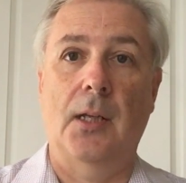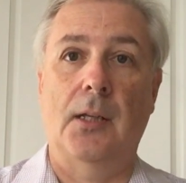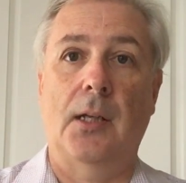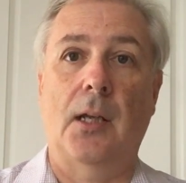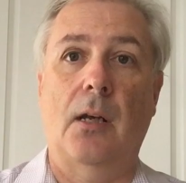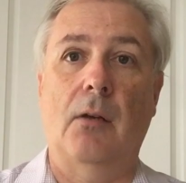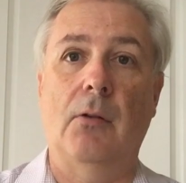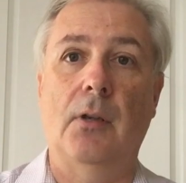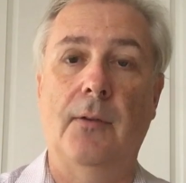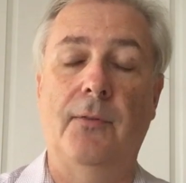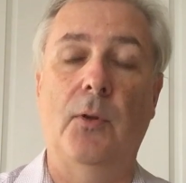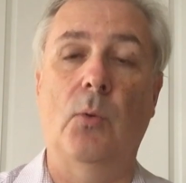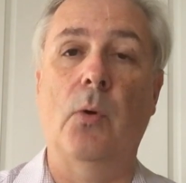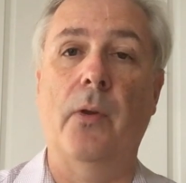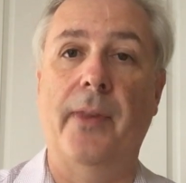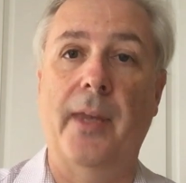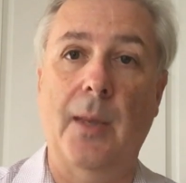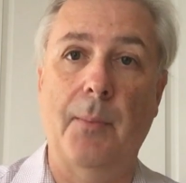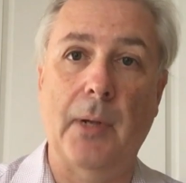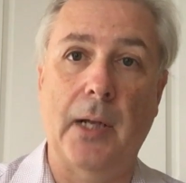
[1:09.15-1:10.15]
Now, if you
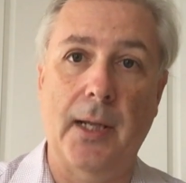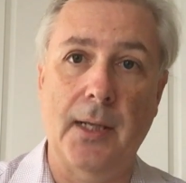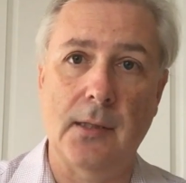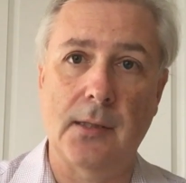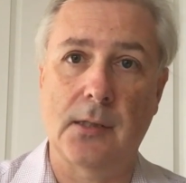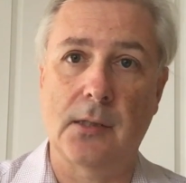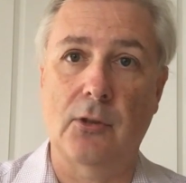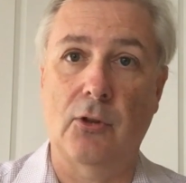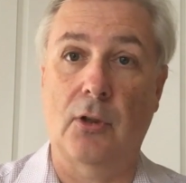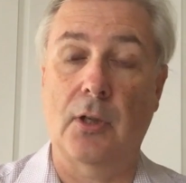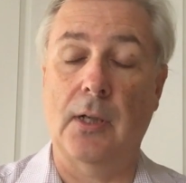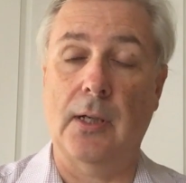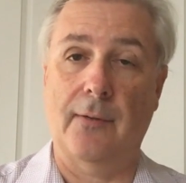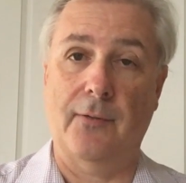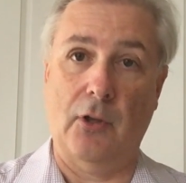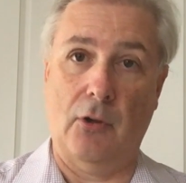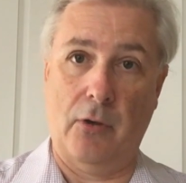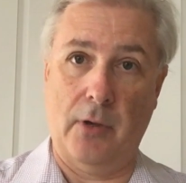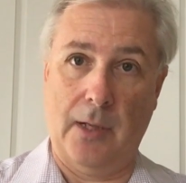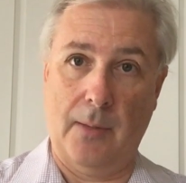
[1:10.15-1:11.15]
want the MLS, you can have
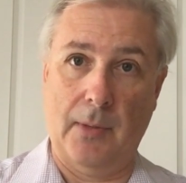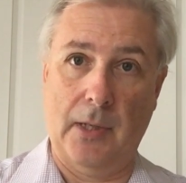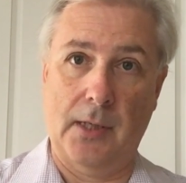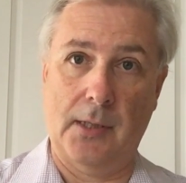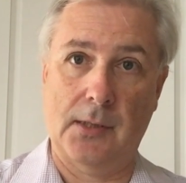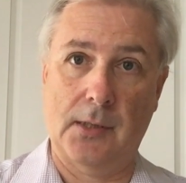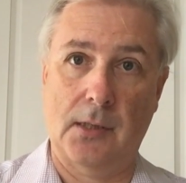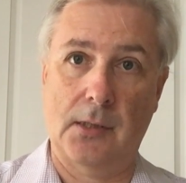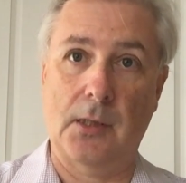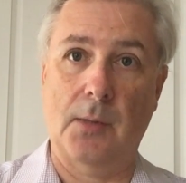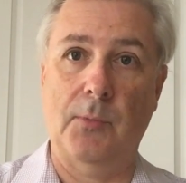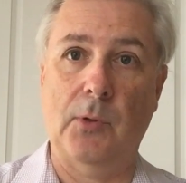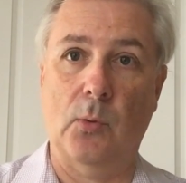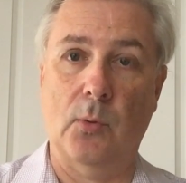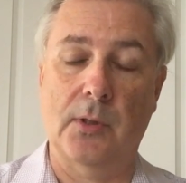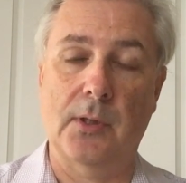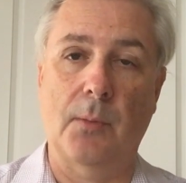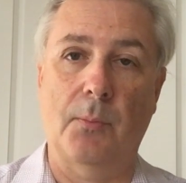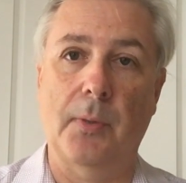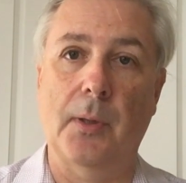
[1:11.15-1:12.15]
your own MLS system. You
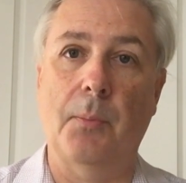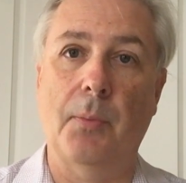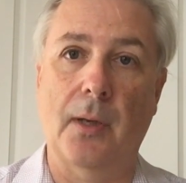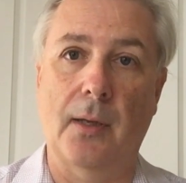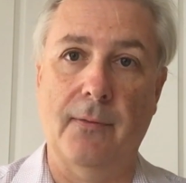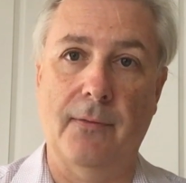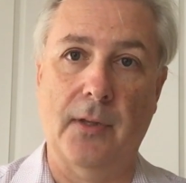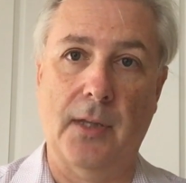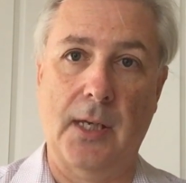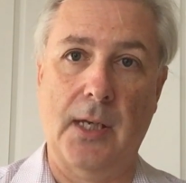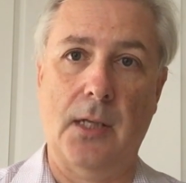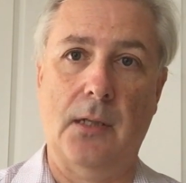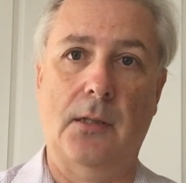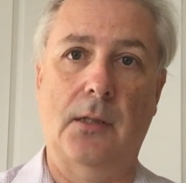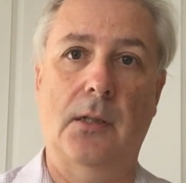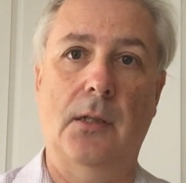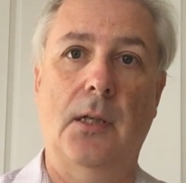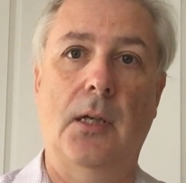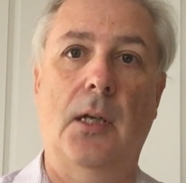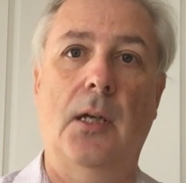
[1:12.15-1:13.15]
will simply pay for that.
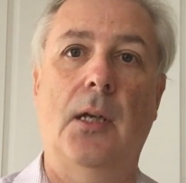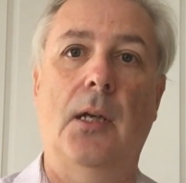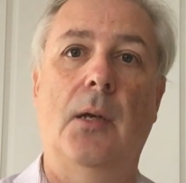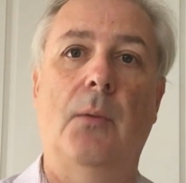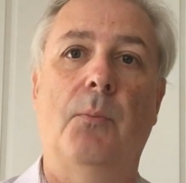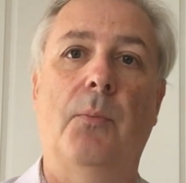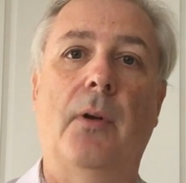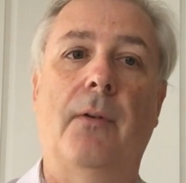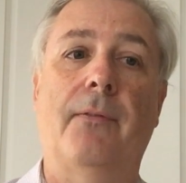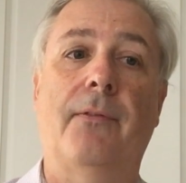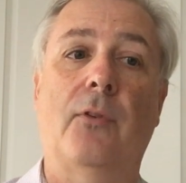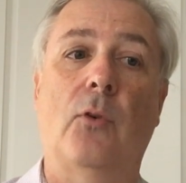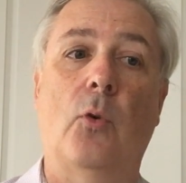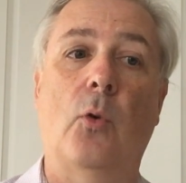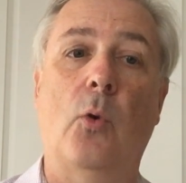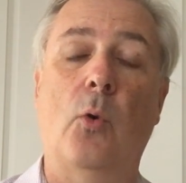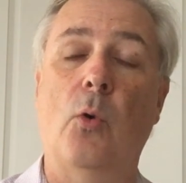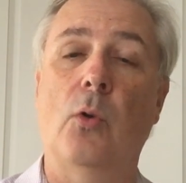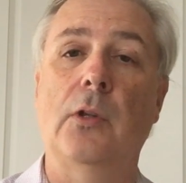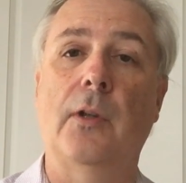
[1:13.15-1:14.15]
But for
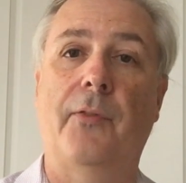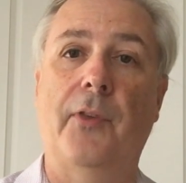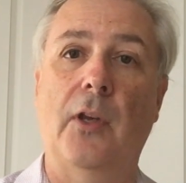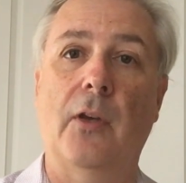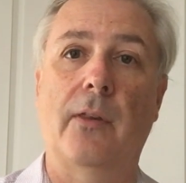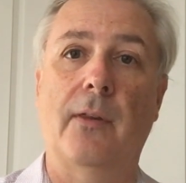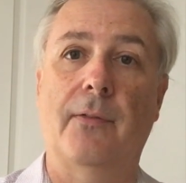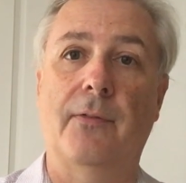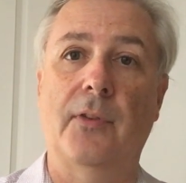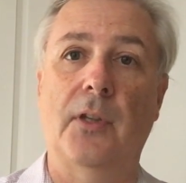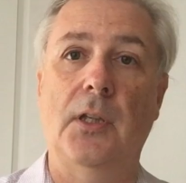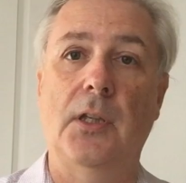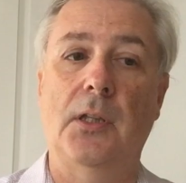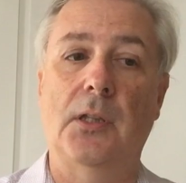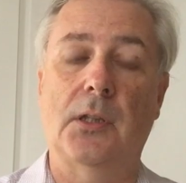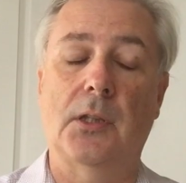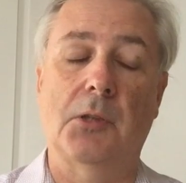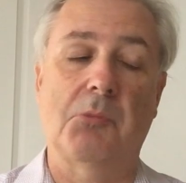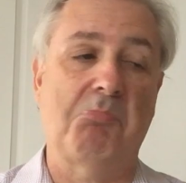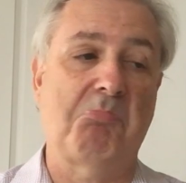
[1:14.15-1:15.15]
all of the other
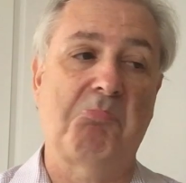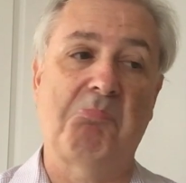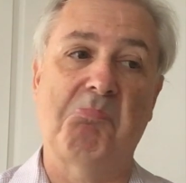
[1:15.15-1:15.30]
fees,